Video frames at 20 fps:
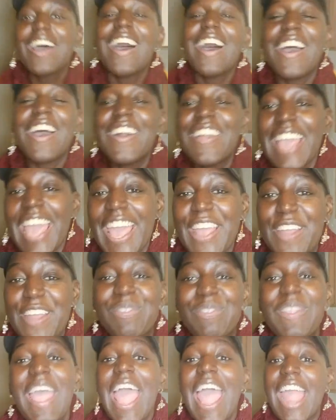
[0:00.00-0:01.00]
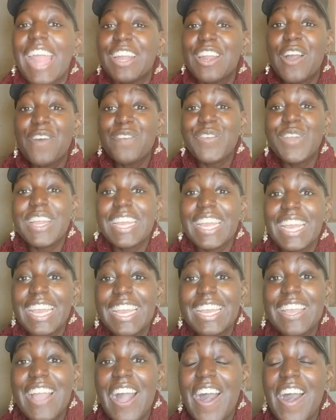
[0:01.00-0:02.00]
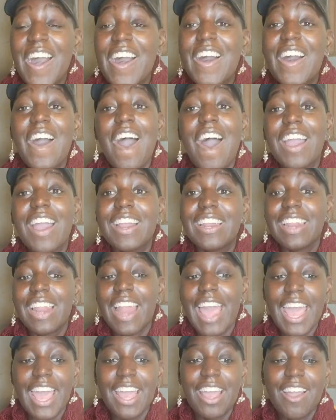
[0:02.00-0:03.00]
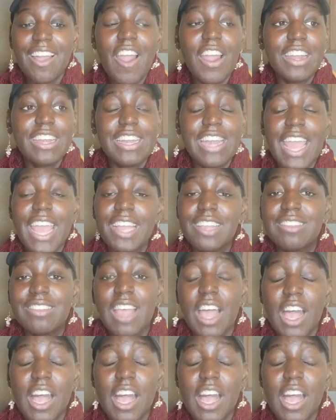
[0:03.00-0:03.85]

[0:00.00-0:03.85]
Okay, and don't forget, y'all, our next